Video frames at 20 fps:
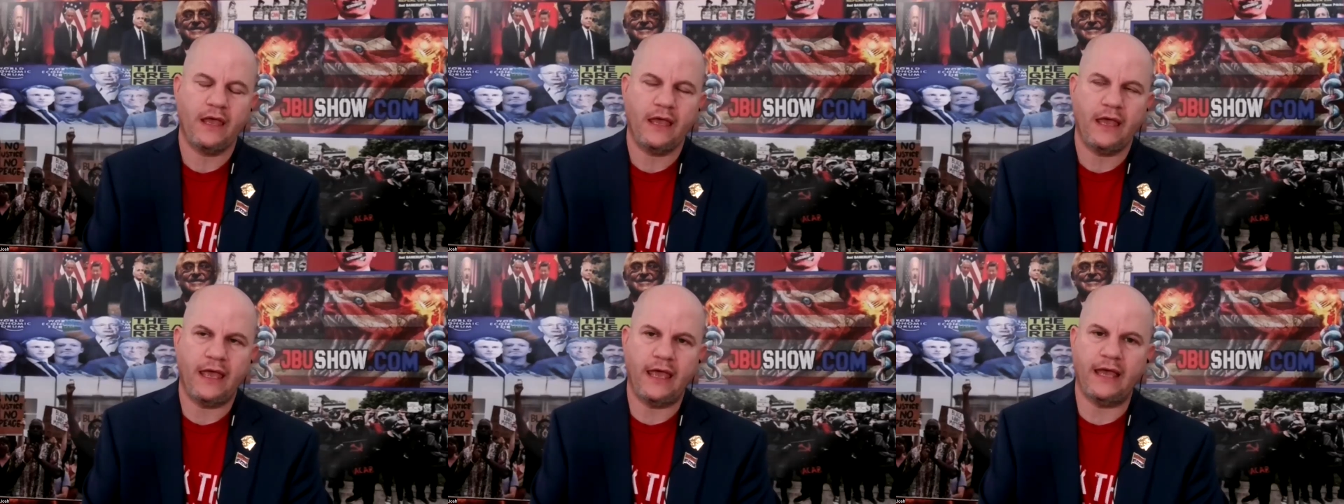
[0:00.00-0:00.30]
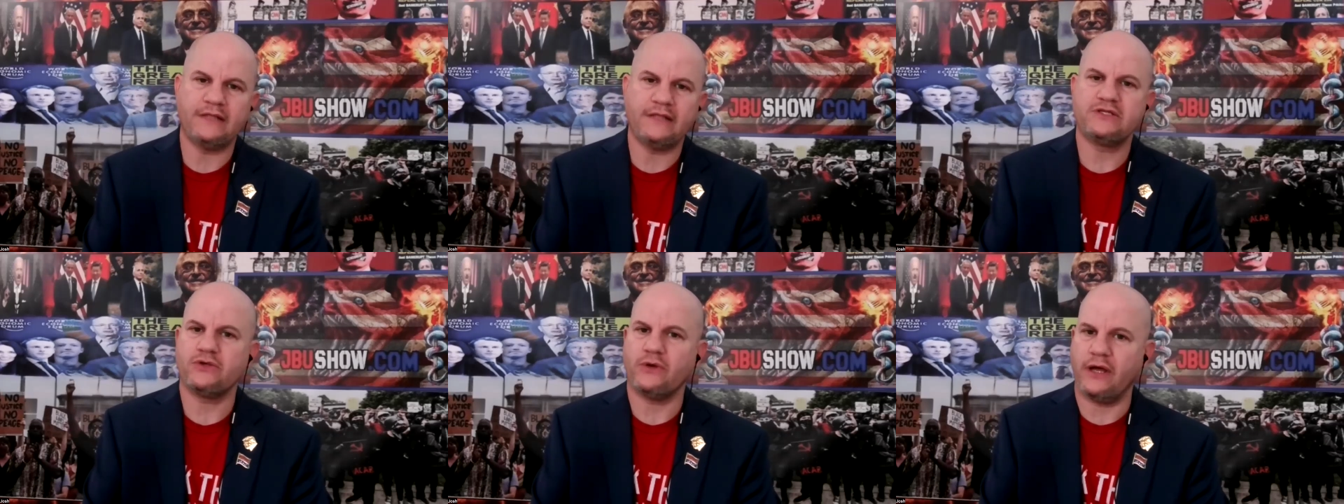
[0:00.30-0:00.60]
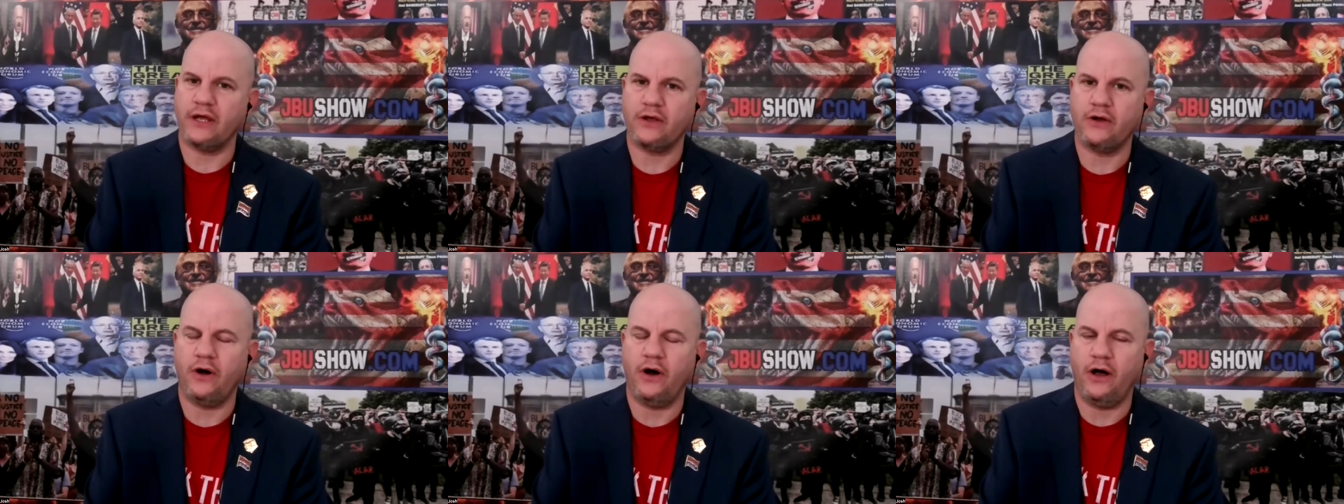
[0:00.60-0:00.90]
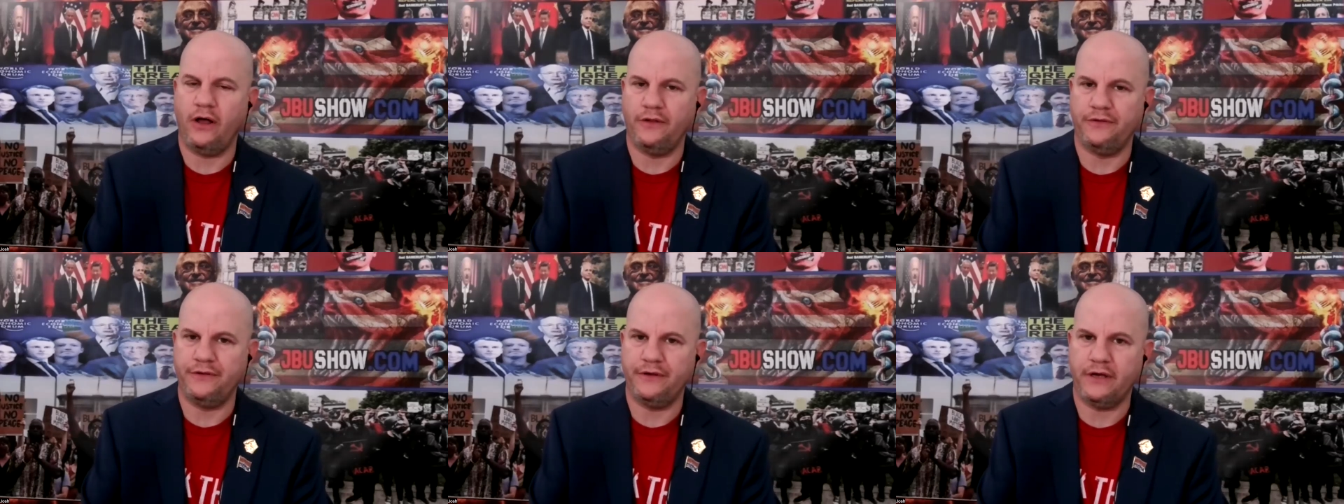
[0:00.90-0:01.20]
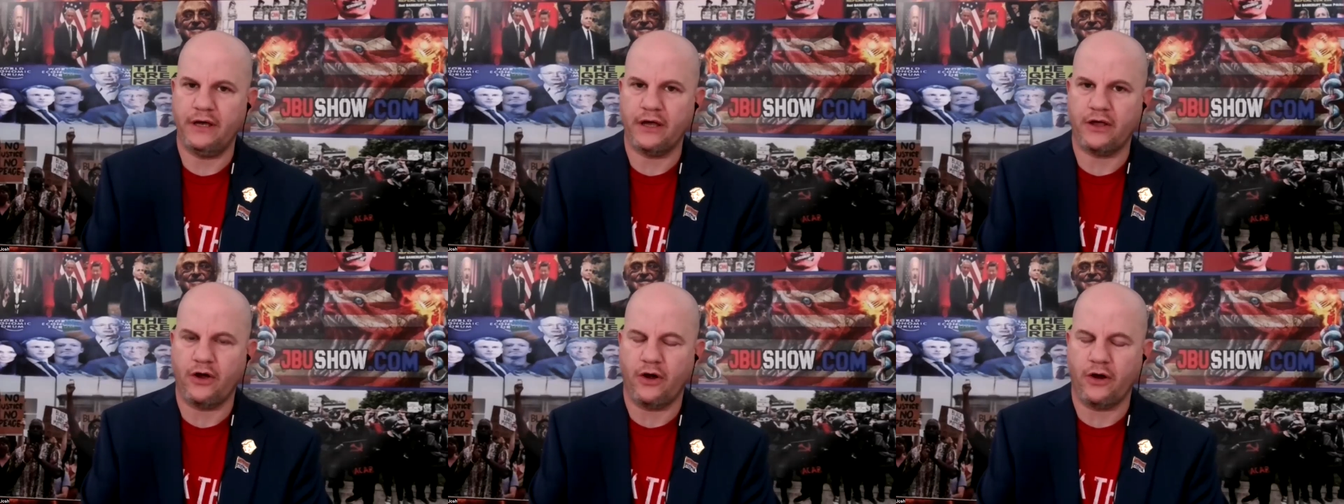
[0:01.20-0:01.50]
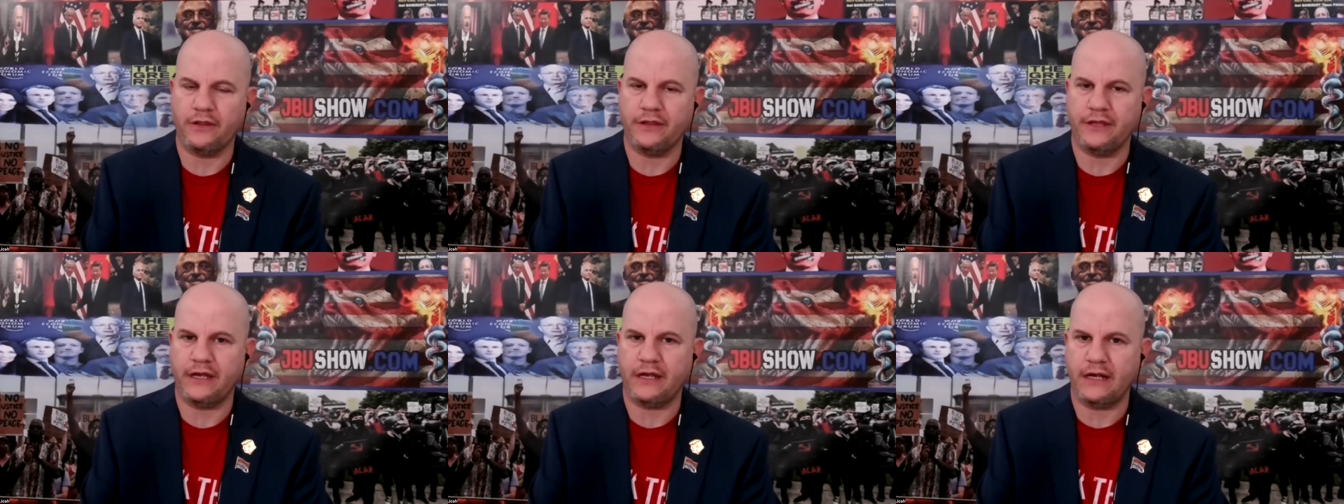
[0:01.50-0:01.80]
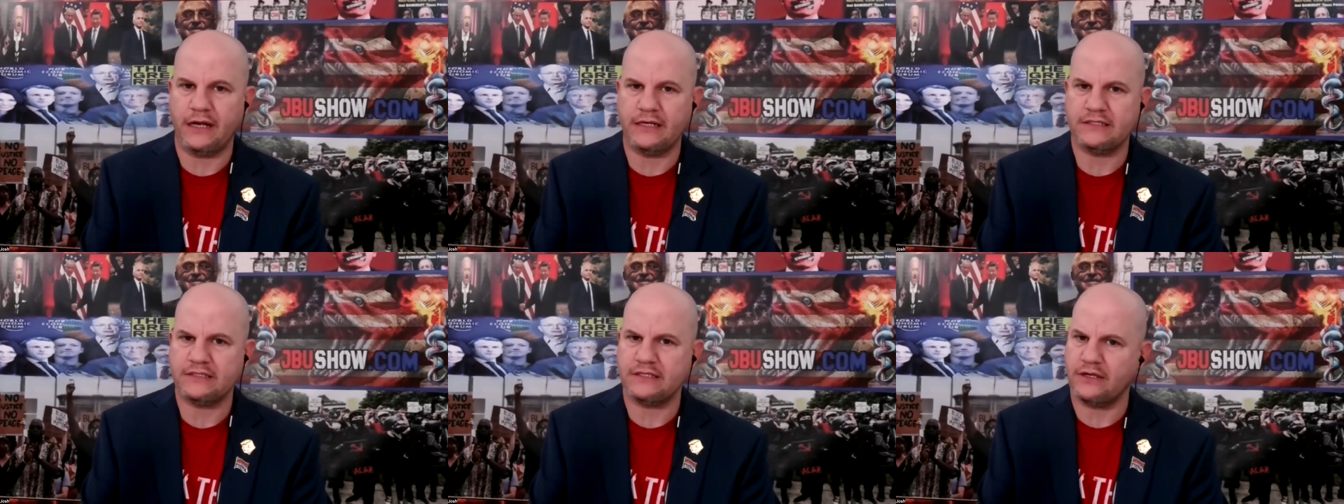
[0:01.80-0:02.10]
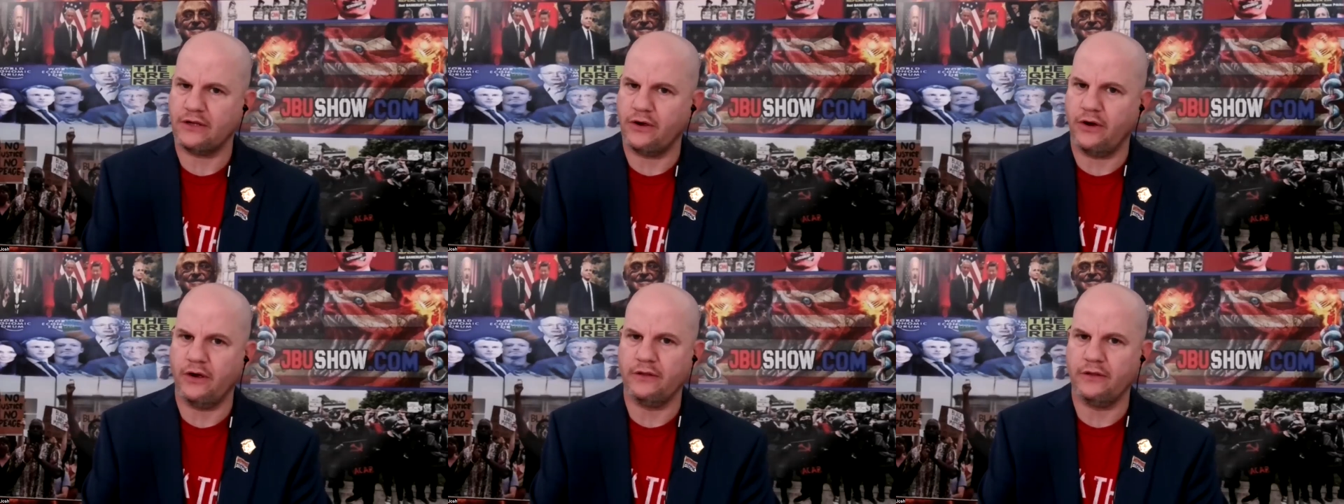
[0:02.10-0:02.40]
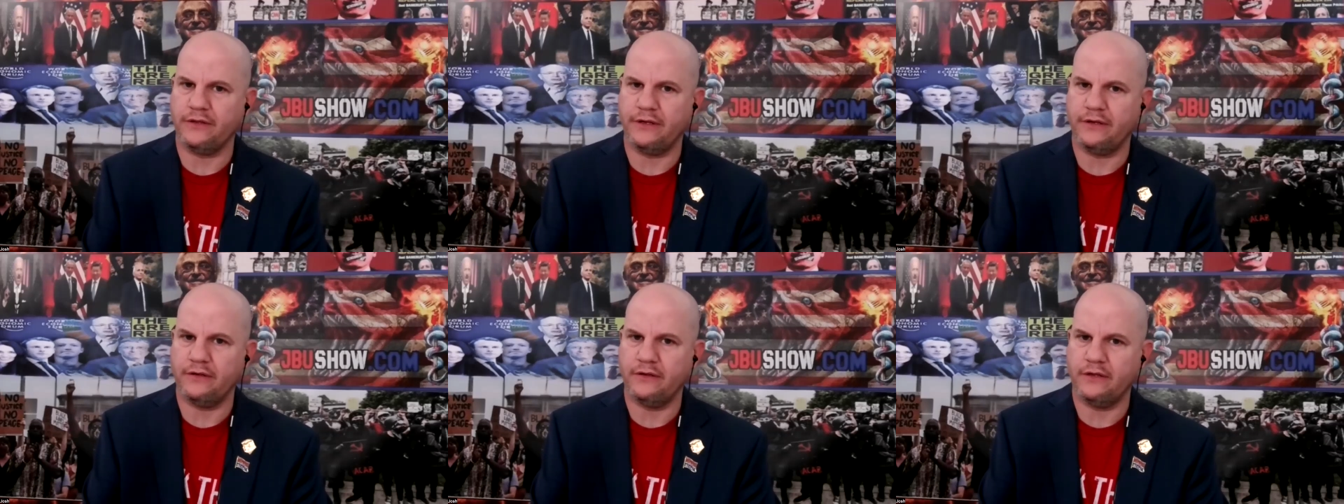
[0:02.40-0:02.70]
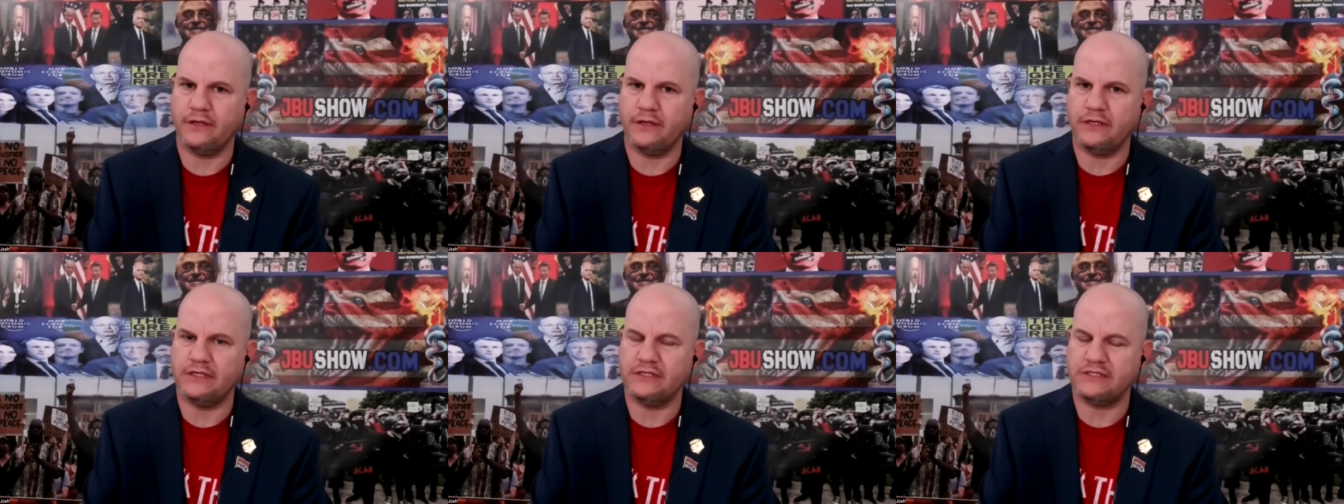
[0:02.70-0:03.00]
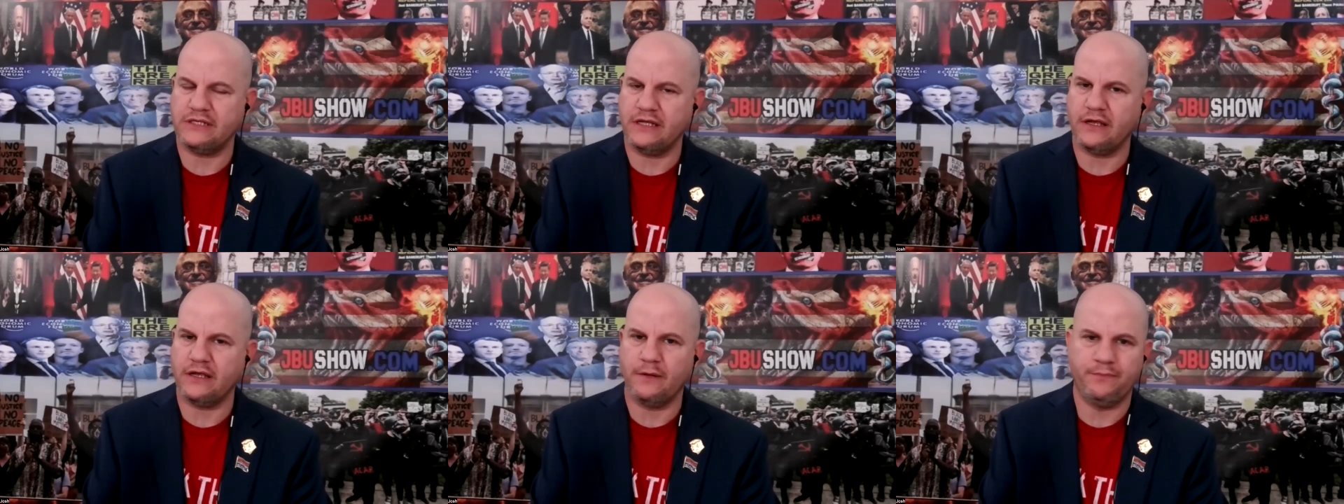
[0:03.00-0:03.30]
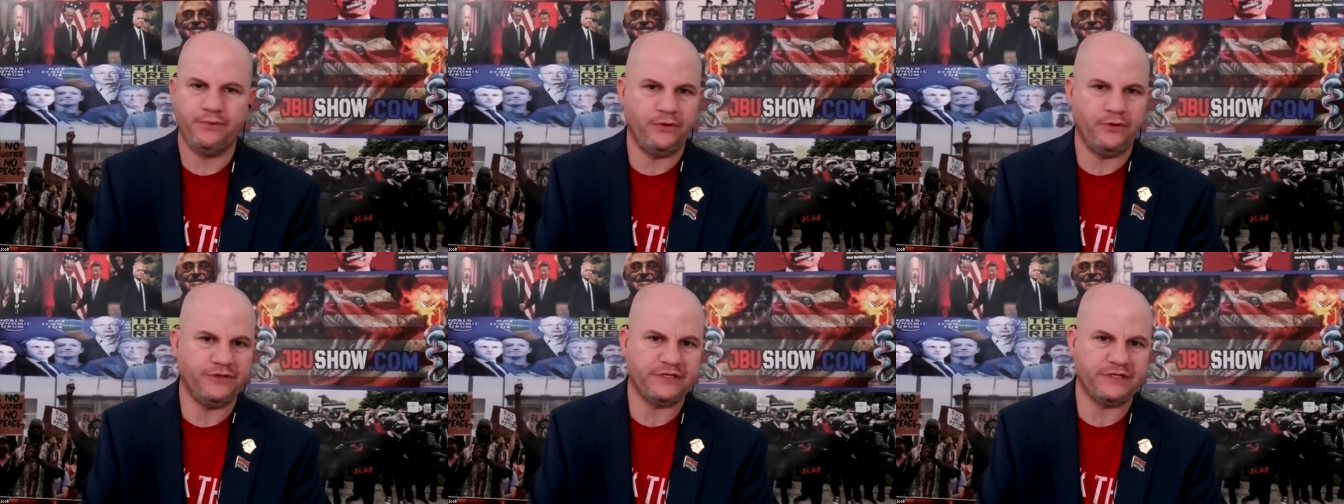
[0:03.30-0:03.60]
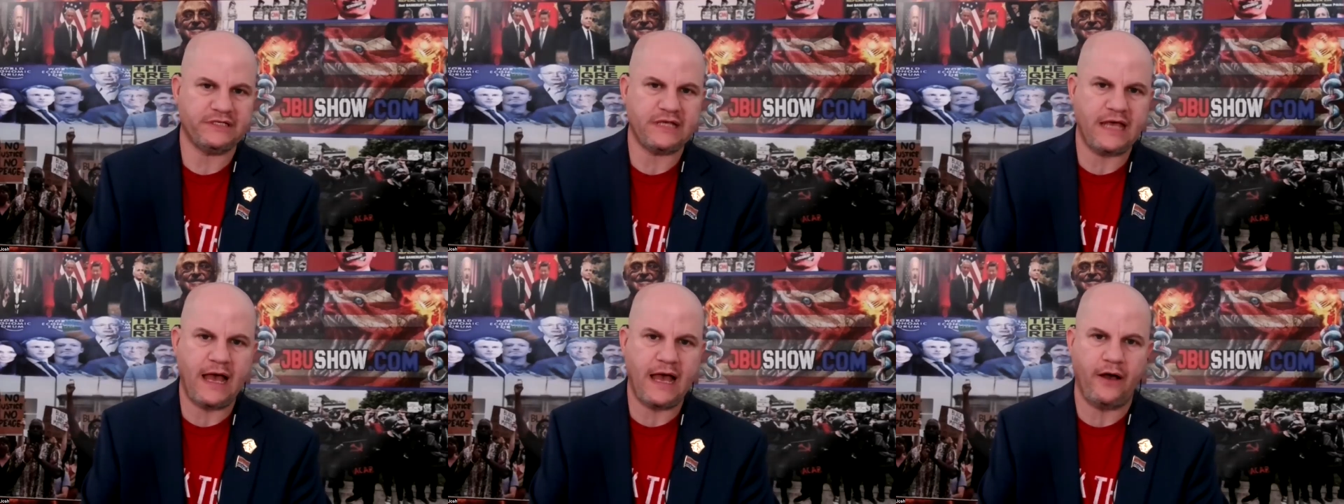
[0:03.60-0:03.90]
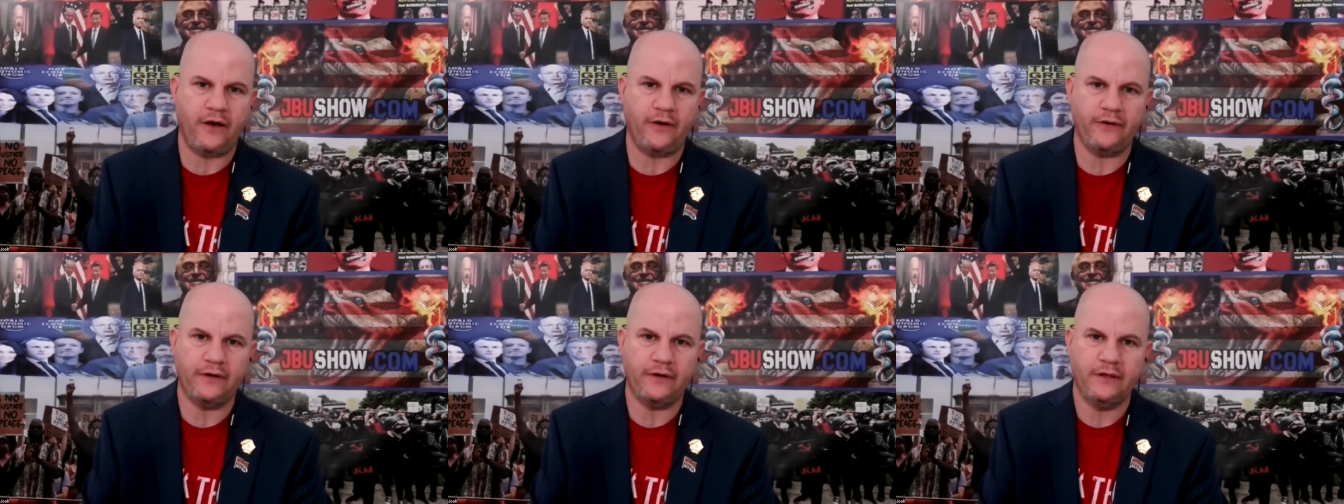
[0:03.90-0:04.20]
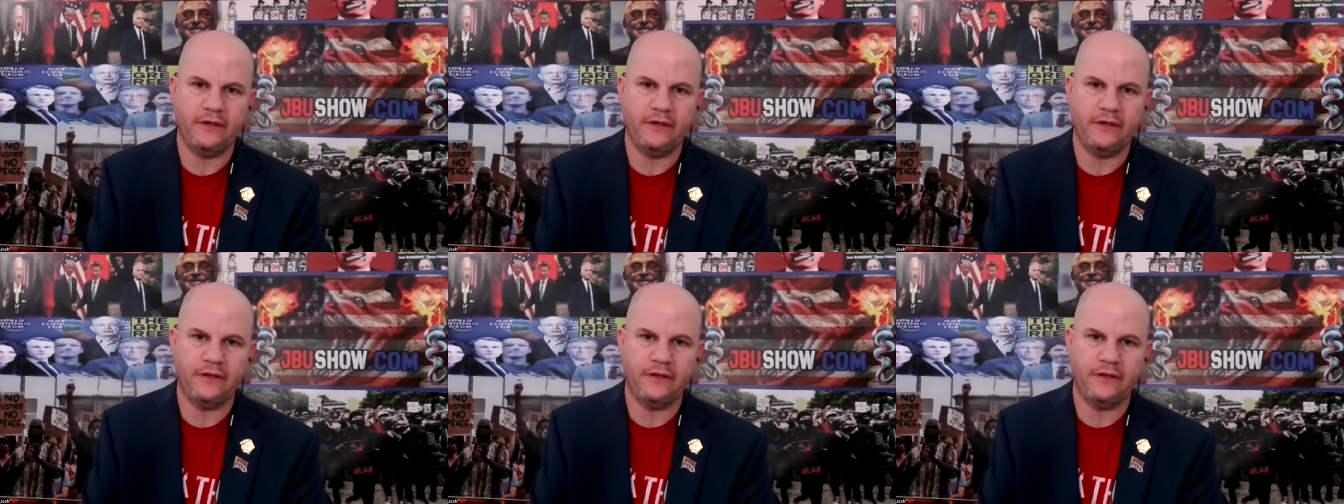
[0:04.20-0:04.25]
And so I called Garland and I said, Garland, is he going to pull this out?